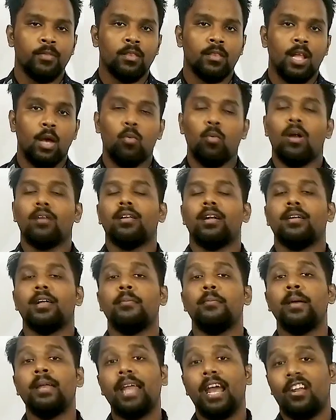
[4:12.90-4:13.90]
Now, what are the
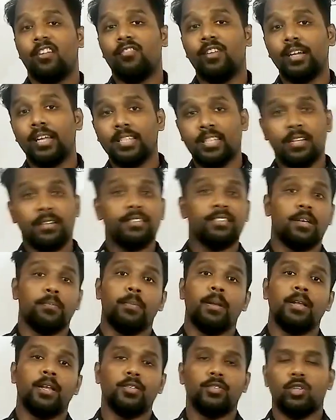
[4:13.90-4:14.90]
main advantages and
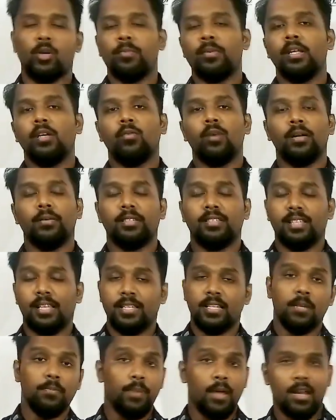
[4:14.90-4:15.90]
disadvantages of the what?
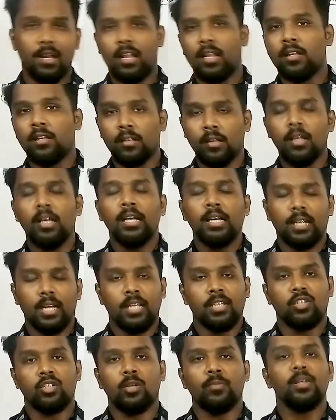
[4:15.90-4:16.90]
Series and parallel
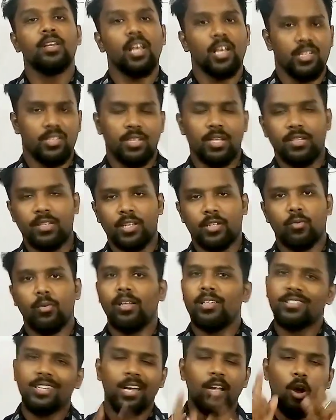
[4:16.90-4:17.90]
connection of the resistances. We
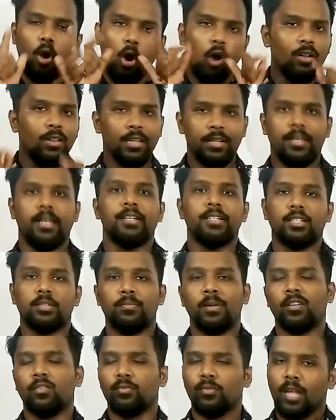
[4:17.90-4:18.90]
will check all the things,
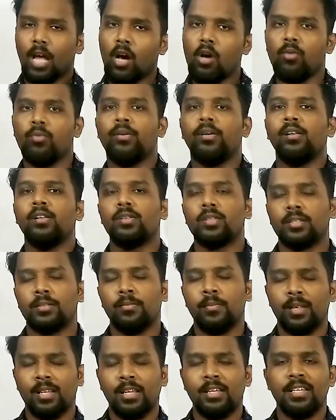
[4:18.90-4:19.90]
but now we will
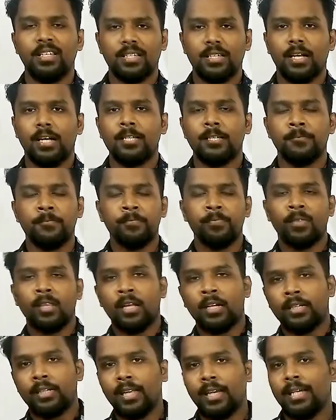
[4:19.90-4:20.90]
mainly discuss
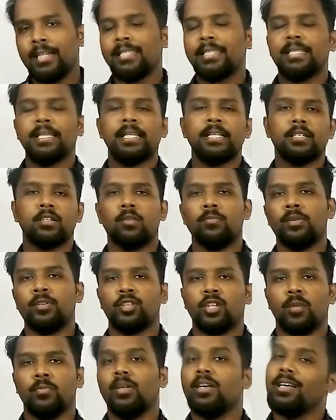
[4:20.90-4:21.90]
the series
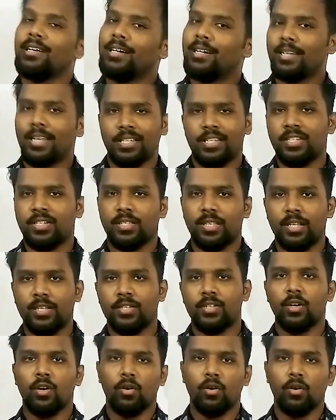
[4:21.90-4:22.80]
combination of the resistance.